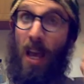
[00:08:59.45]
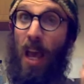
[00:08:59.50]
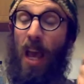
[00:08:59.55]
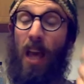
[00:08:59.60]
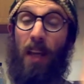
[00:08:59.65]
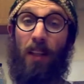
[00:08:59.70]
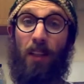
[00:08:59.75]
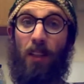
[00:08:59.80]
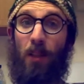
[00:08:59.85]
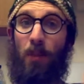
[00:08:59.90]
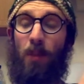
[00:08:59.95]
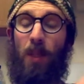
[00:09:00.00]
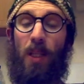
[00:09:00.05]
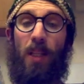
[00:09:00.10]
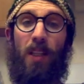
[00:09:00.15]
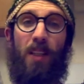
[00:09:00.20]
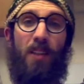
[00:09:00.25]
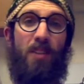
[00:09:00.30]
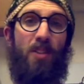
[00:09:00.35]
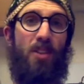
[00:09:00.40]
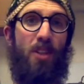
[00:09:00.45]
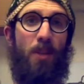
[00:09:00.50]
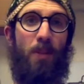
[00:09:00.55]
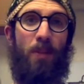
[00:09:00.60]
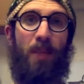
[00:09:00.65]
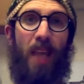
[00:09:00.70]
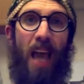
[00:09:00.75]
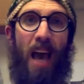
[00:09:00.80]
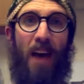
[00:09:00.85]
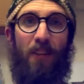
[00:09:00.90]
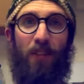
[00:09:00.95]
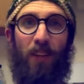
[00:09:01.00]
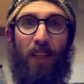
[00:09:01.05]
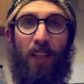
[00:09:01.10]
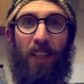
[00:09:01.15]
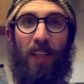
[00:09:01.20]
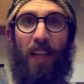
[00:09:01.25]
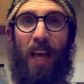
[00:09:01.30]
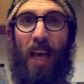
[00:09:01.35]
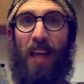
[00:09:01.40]
And comedian Jim
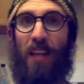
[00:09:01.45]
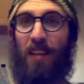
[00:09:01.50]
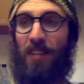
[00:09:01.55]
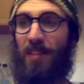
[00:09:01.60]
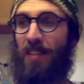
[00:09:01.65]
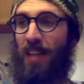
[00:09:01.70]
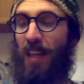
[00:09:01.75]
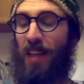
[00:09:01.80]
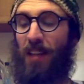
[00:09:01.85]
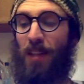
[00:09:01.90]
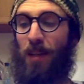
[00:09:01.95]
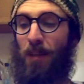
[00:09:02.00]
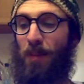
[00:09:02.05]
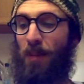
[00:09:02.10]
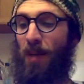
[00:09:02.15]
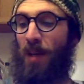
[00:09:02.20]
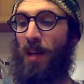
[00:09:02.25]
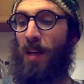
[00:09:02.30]
Gaffigan had a stand-up